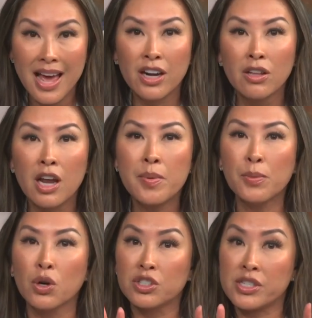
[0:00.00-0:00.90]
And a lot of
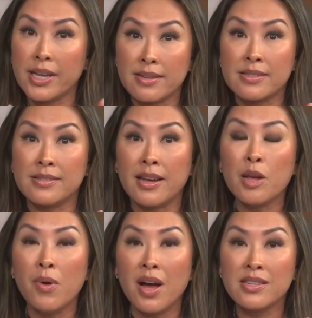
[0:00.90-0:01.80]
people are just like
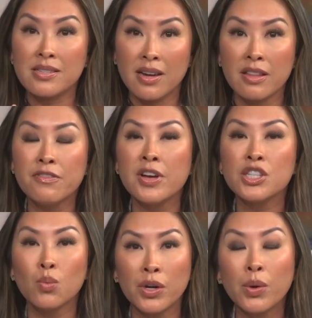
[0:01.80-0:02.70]
standing by, sitting on the
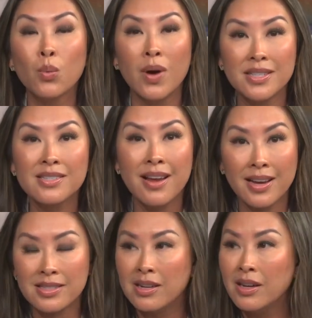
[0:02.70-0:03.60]
fence, wondering what's
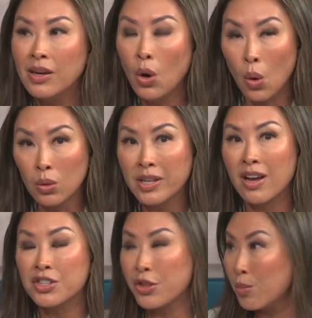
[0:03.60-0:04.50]
next holding
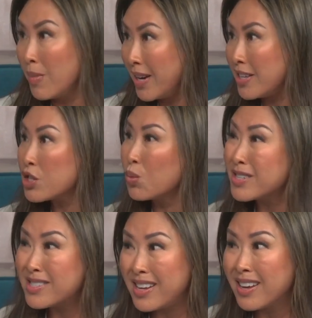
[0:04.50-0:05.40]
on to their money. So we're
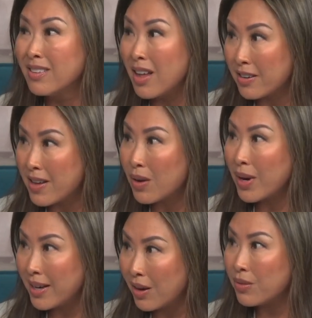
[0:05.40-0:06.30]
seeing a lot of that
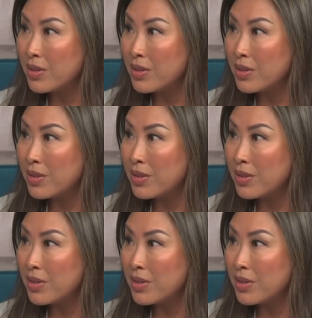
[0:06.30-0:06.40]
right now.